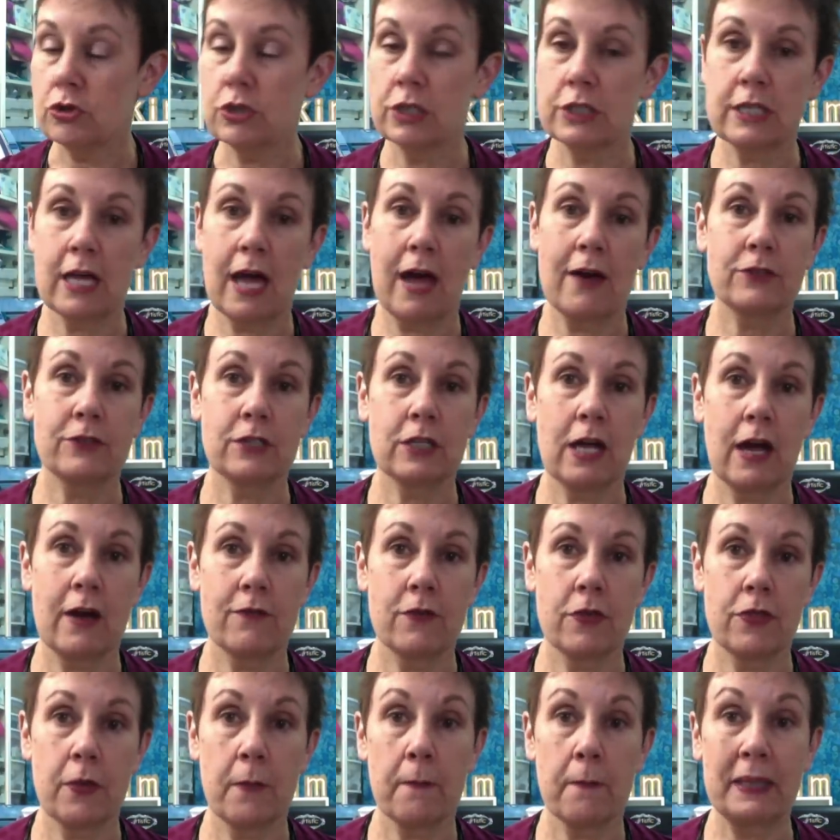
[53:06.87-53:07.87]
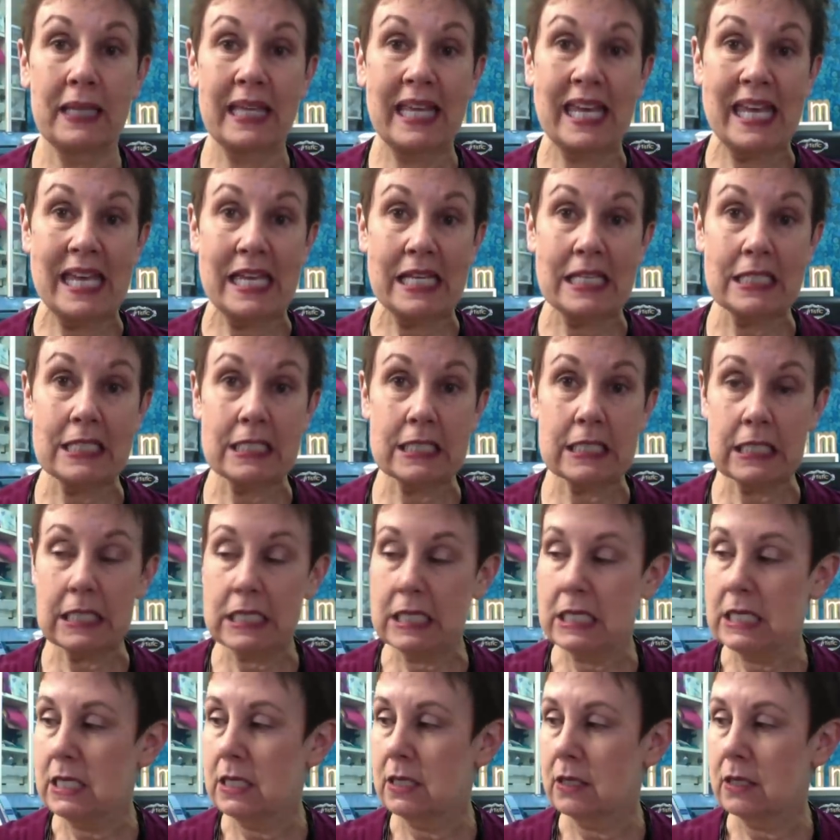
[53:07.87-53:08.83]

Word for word: you just have to cover the blades.